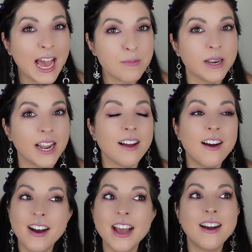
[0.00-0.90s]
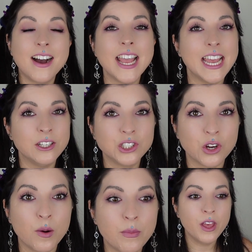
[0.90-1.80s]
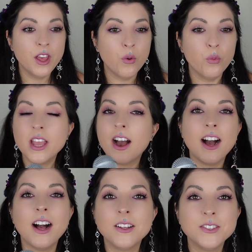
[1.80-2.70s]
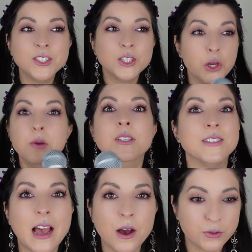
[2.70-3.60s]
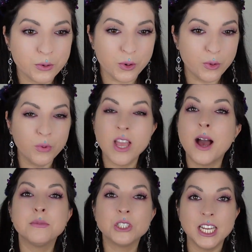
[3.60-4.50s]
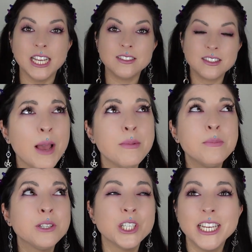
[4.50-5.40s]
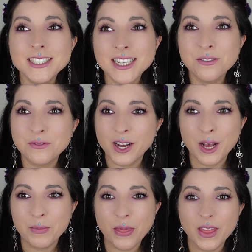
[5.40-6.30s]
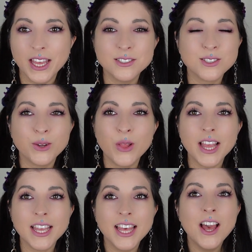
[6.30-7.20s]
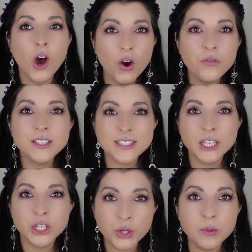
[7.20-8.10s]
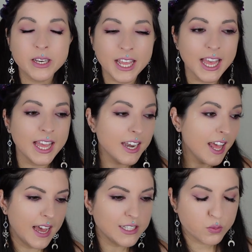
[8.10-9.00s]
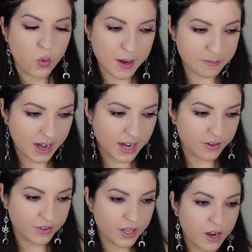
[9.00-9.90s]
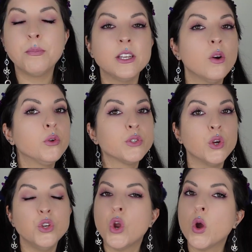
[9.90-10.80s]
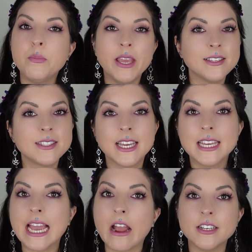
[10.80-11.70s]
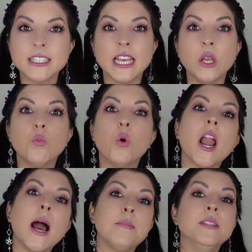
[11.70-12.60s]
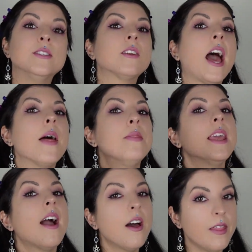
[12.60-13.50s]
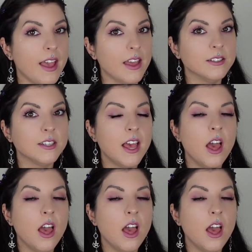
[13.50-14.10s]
happen at a high, high-end shop. We are humans after all, we aren't machines. I mean, machines can fuck up at things. So like, obviously a human can. That's one part of it, but also no piercer can guarantee what happens at the other end